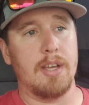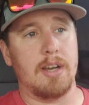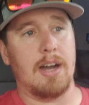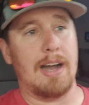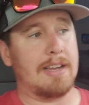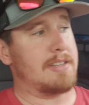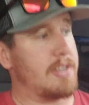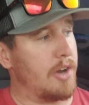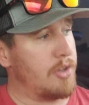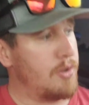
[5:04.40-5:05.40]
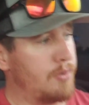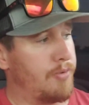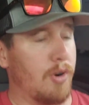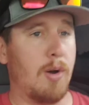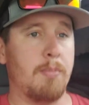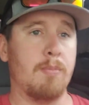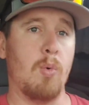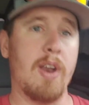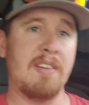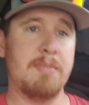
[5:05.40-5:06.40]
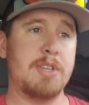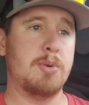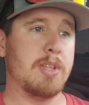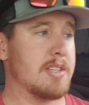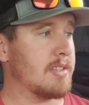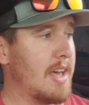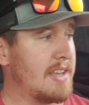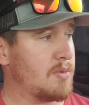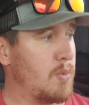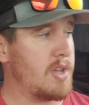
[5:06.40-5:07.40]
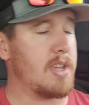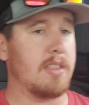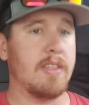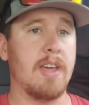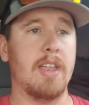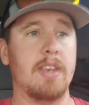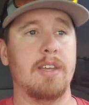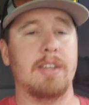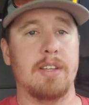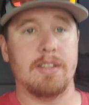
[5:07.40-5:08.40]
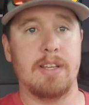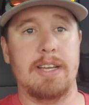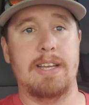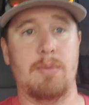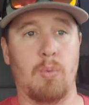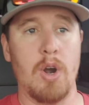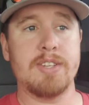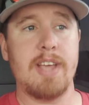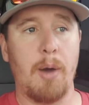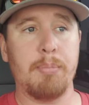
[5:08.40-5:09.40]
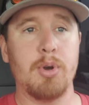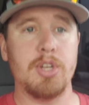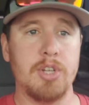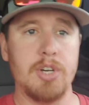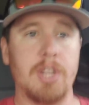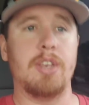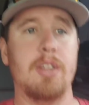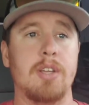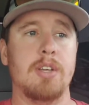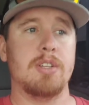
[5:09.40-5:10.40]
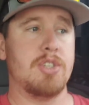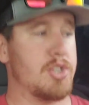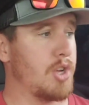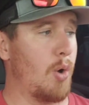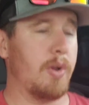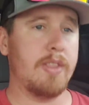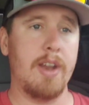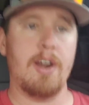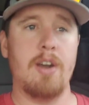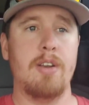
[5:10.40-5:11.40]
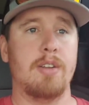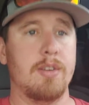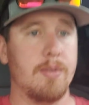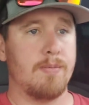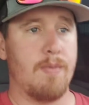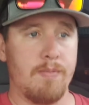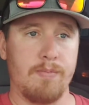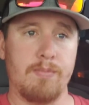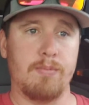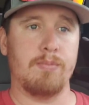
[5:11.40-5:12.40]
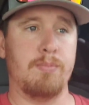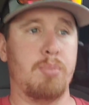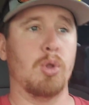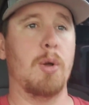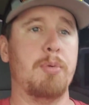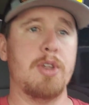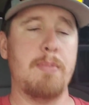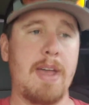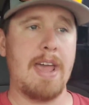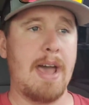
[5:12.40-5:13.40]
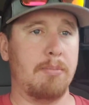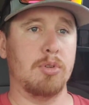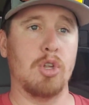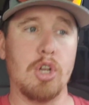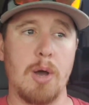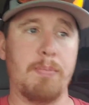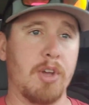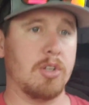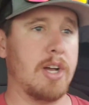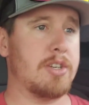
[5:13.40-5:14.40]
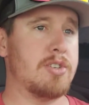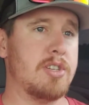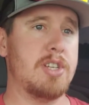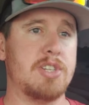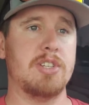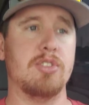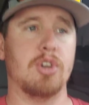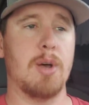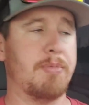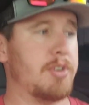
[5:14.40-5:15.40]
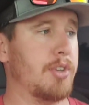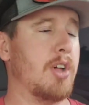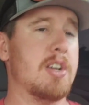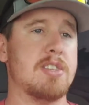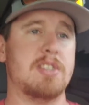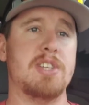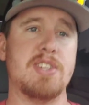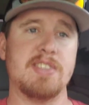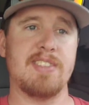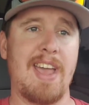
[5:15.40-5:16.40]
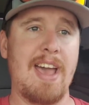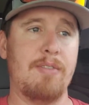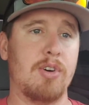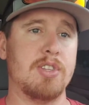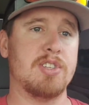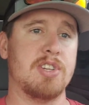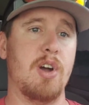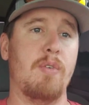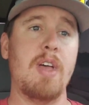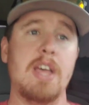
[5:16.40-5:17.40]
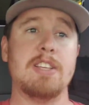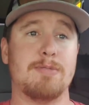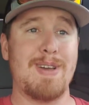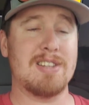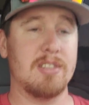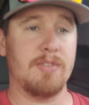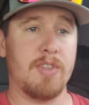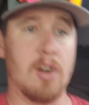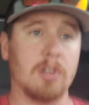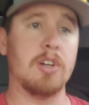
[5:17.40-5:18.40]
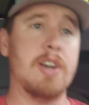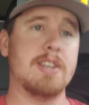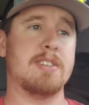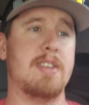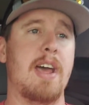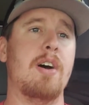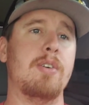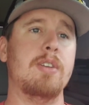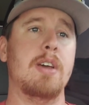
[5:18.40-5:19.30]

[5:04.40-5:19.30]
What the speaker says: I can tell you from what I've been doing this last week that it works out pretty good. Just go in there, pull up your eBay app, look up the collector's editions, look up the deluxe editions that they have on the shelf, especially if they're clearance down.